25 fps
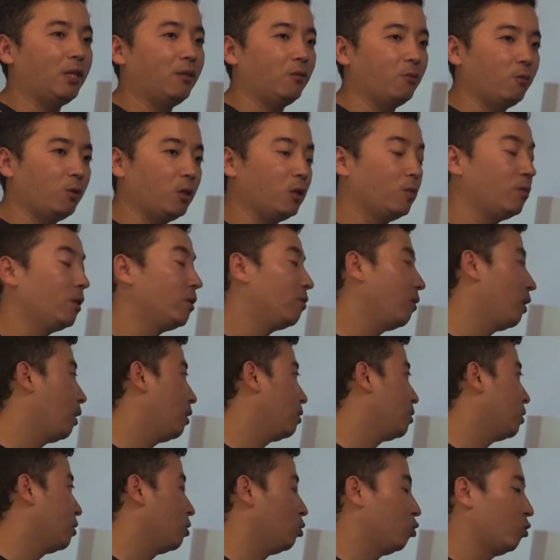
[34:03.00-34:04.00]
and we will be
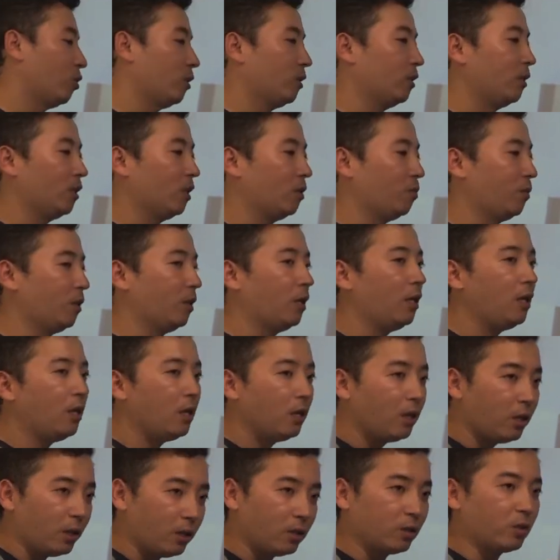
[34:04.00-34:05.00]
releasing a joint statement
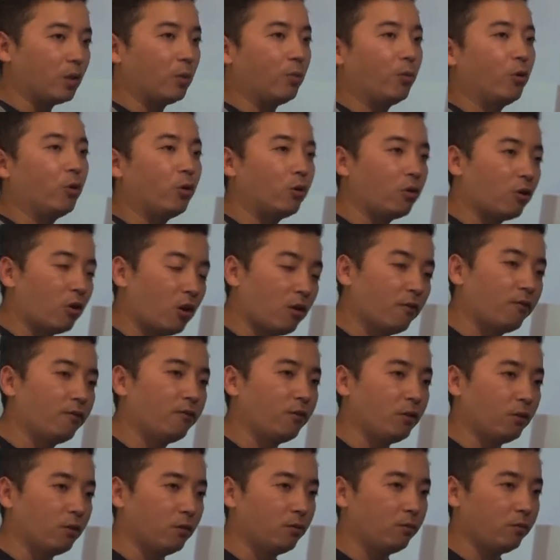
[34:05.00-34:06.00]
in support
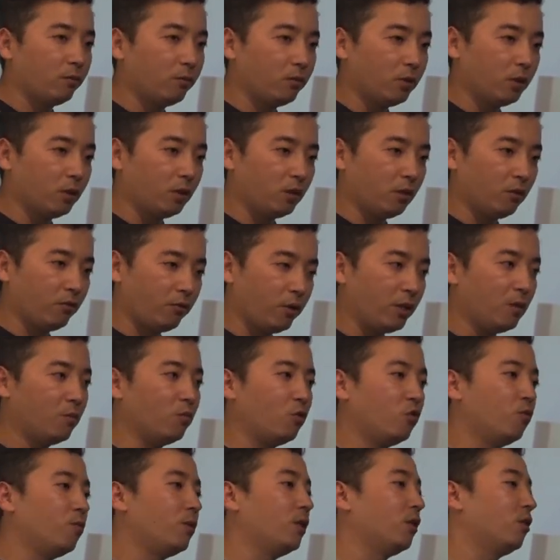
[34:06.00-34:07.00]
of, you know, freedom
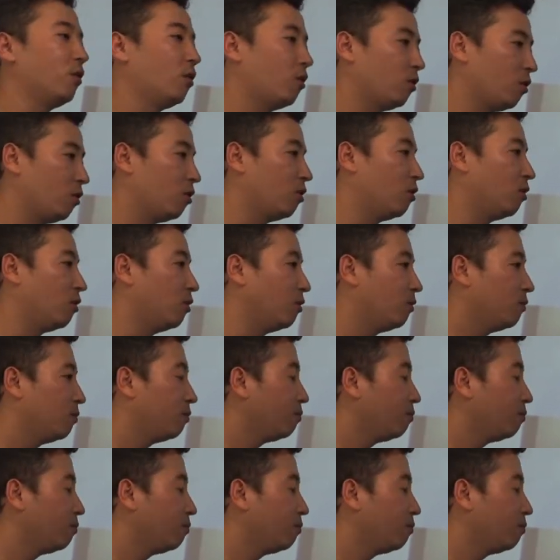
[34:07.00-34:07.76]
movement in Hong Kong.